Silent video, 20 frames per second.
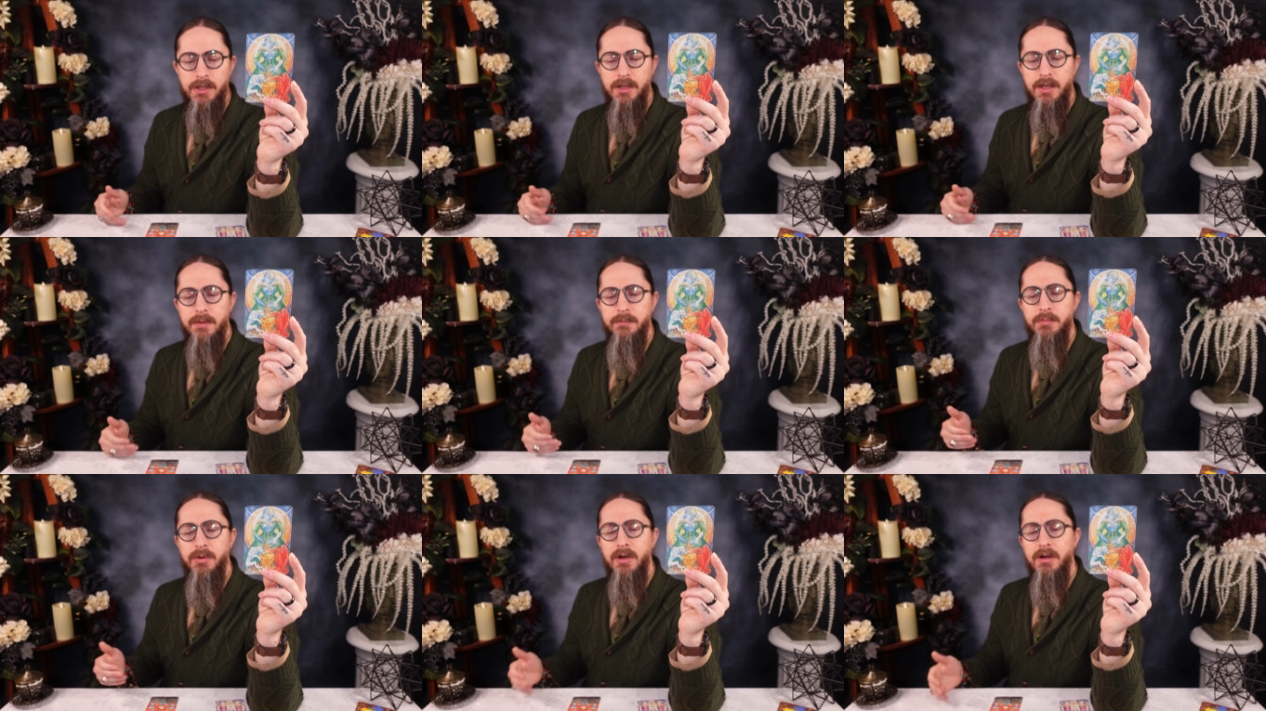
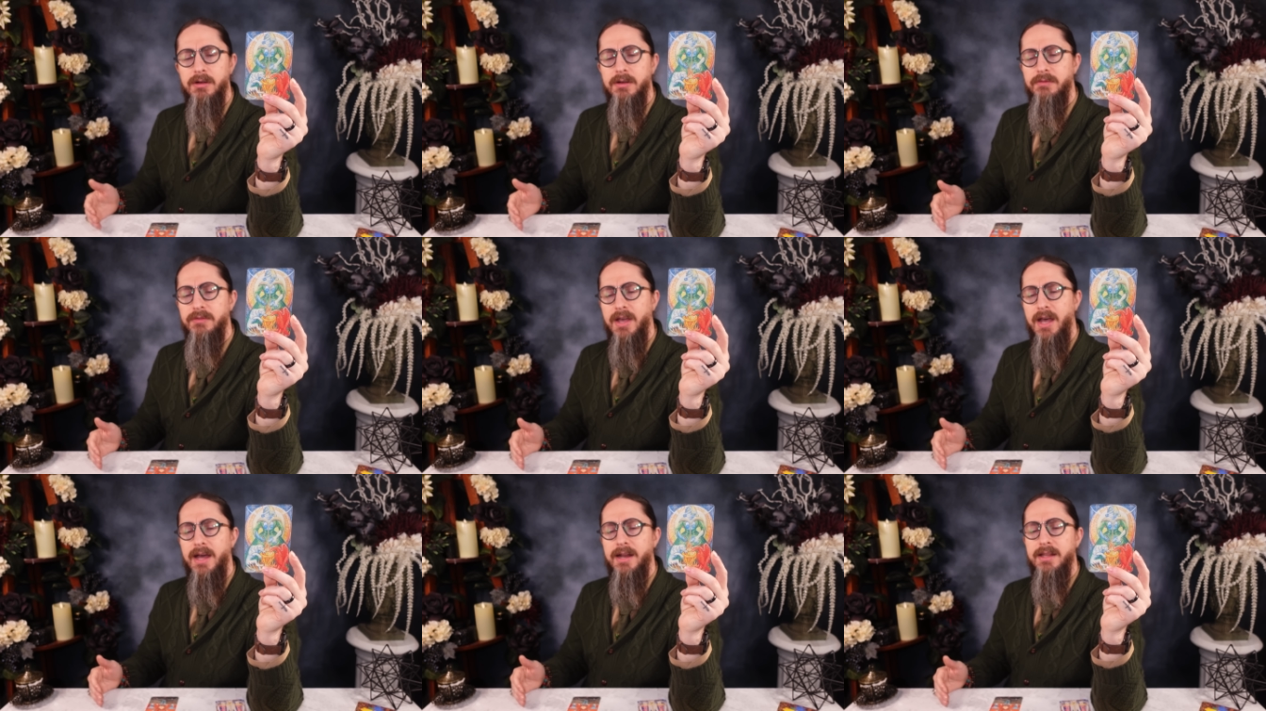And part
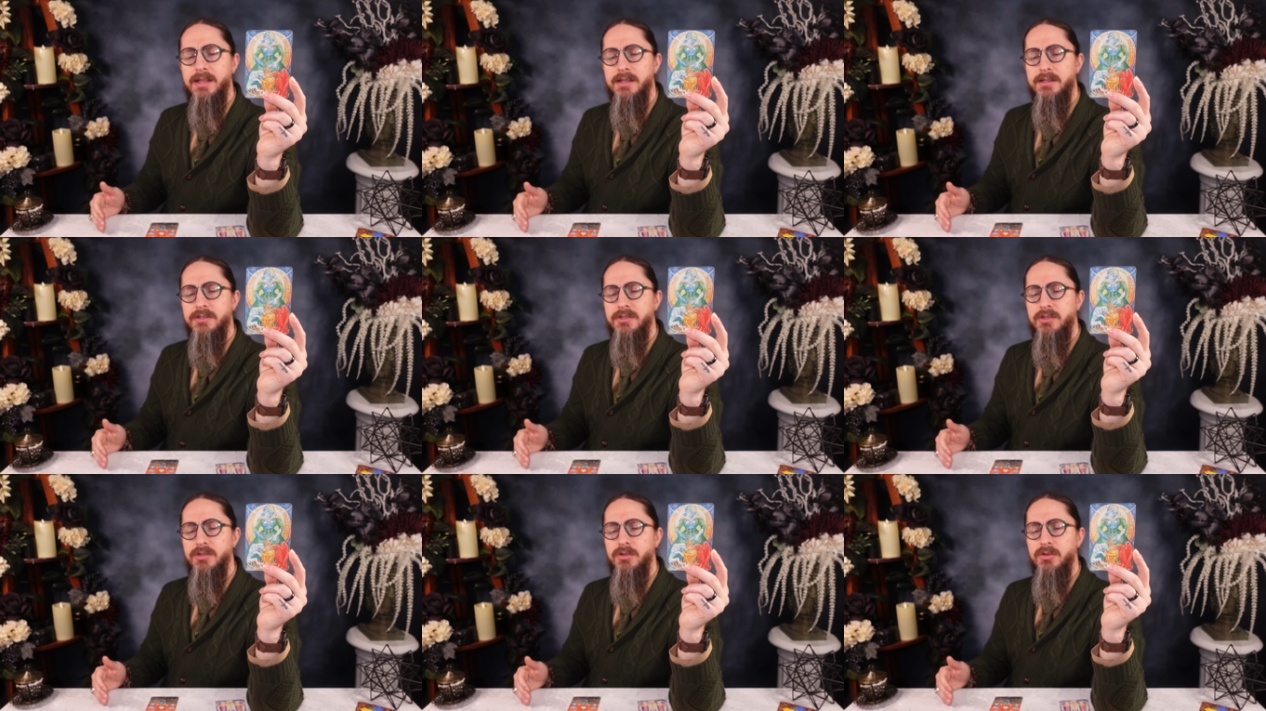of that
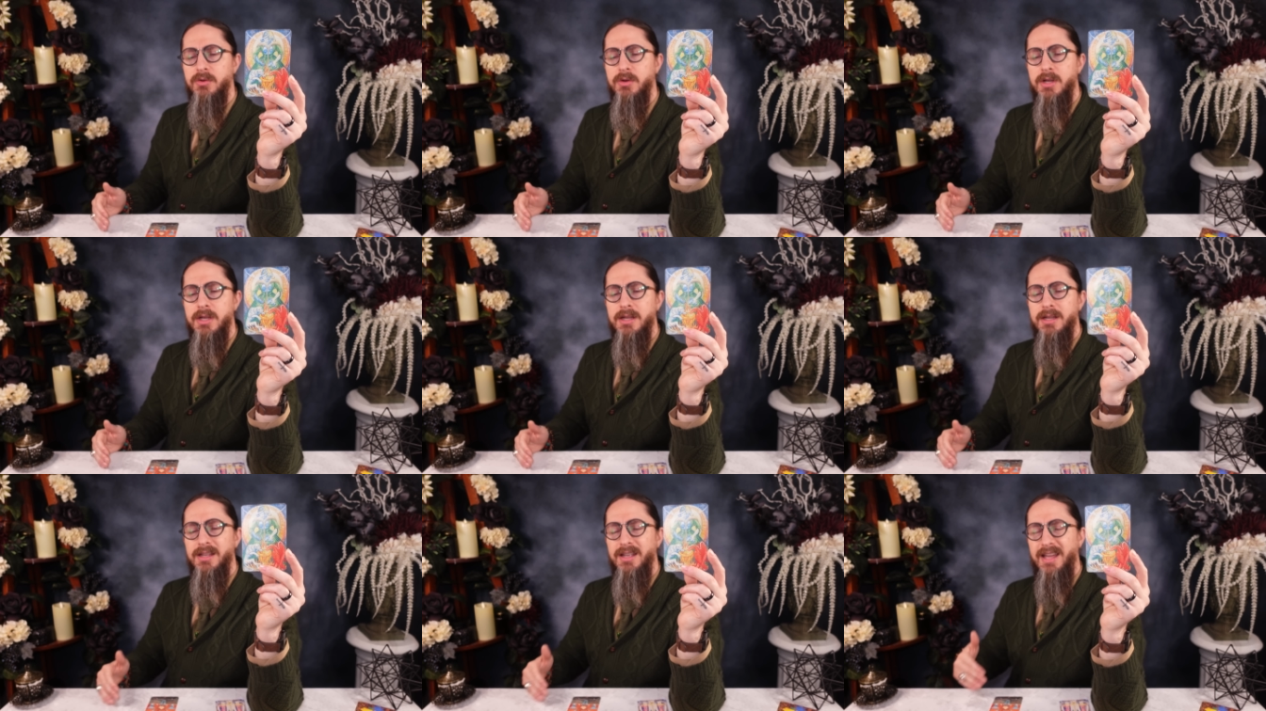is to
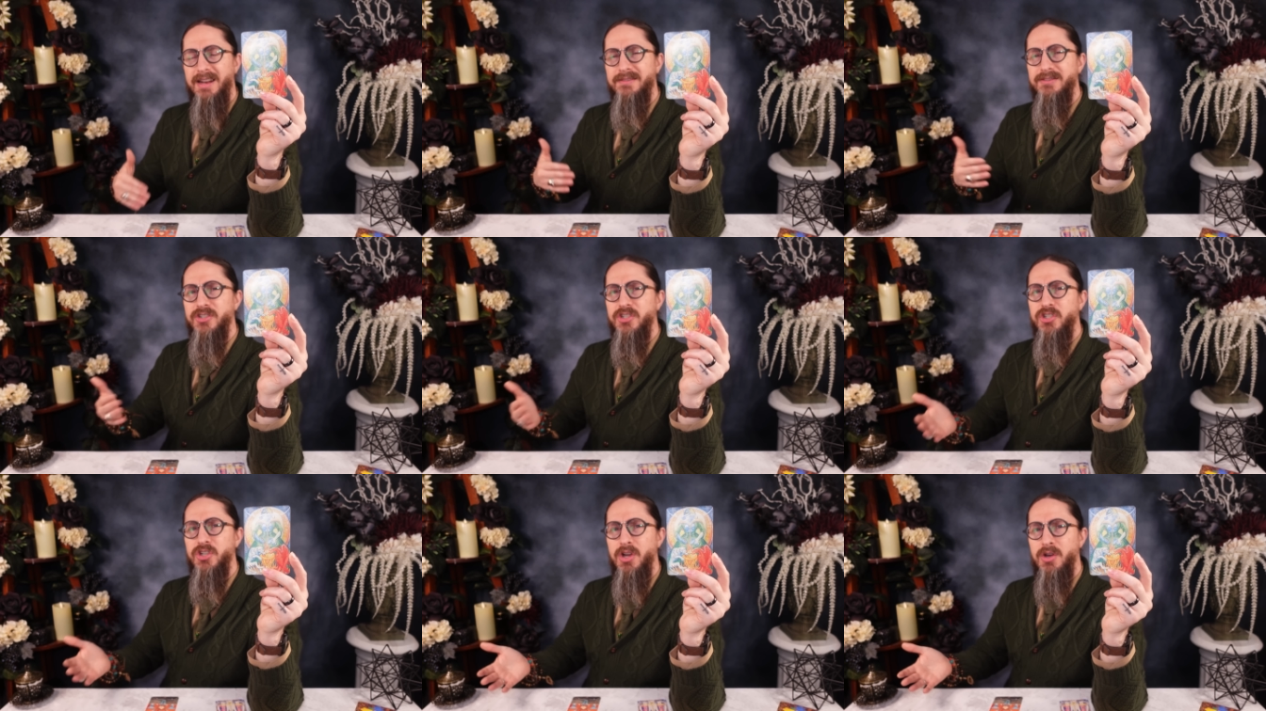kind
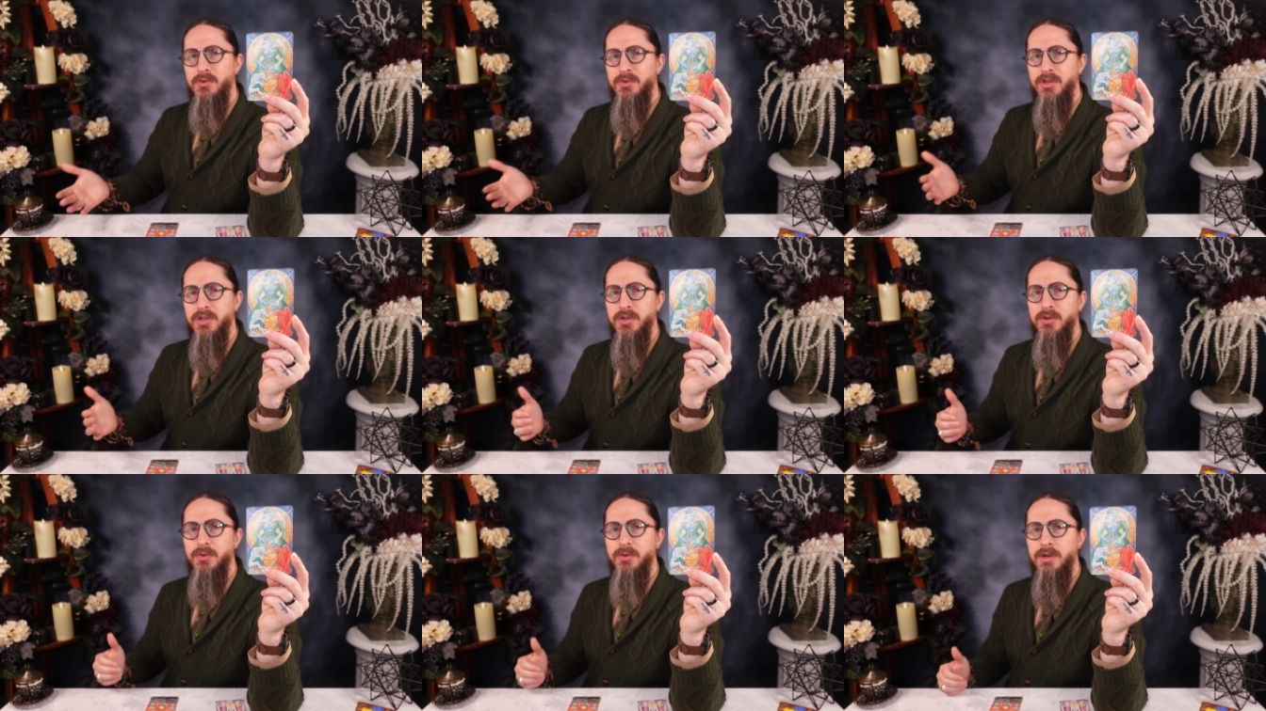of show
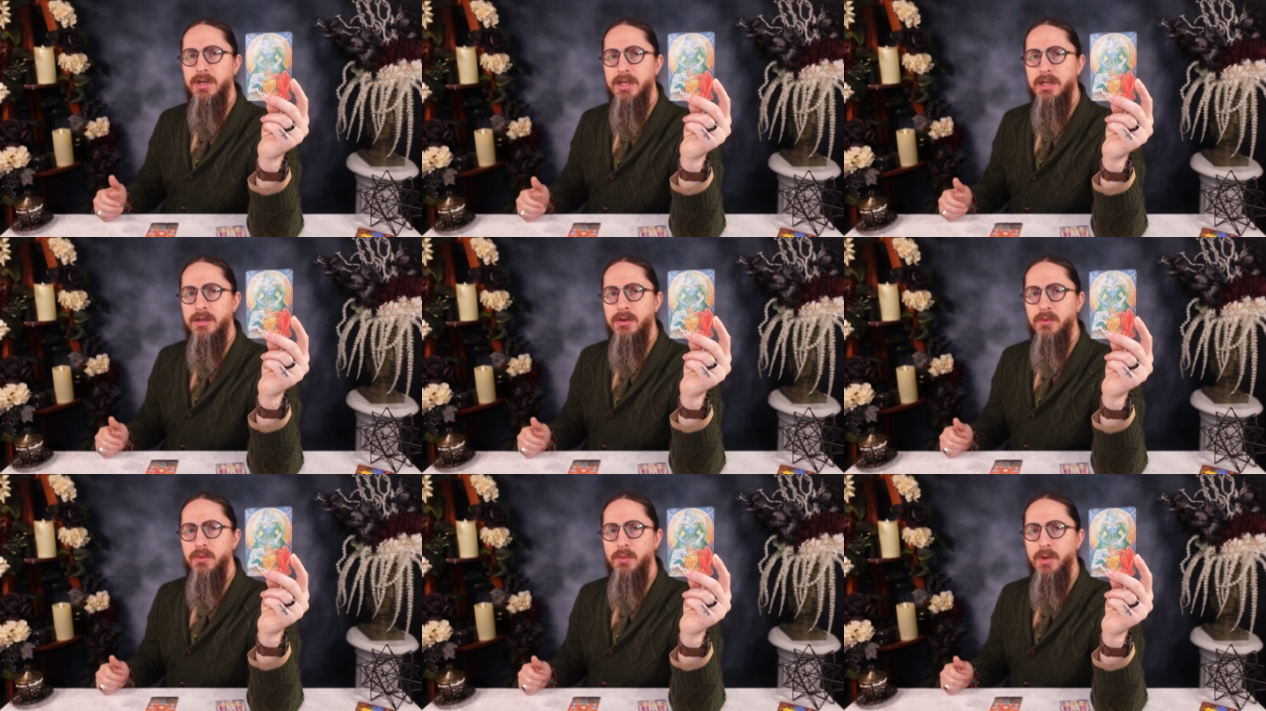you
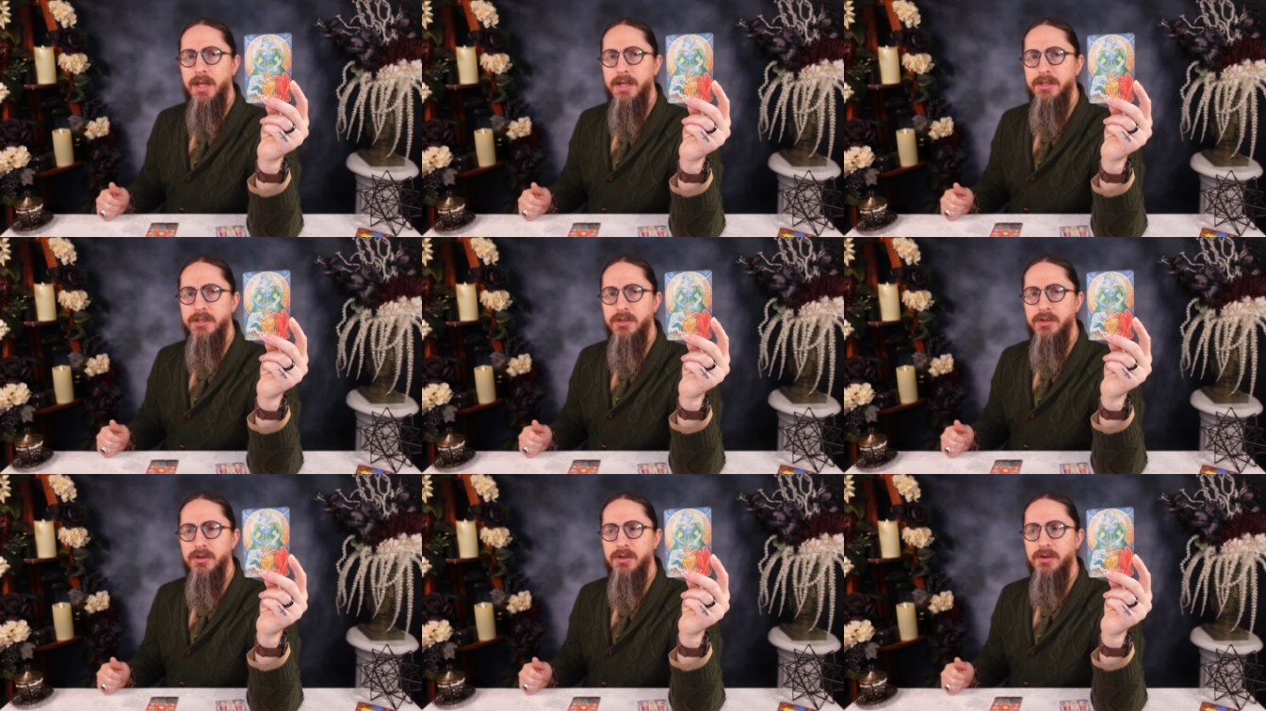
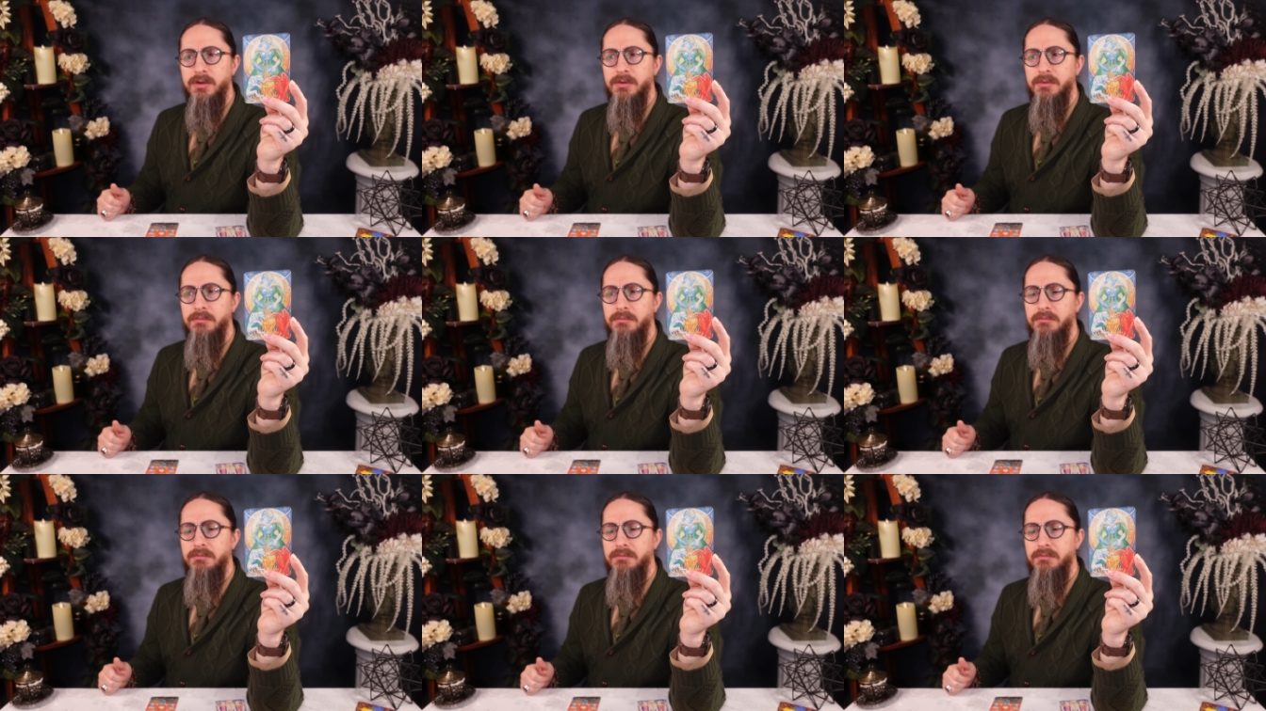when you're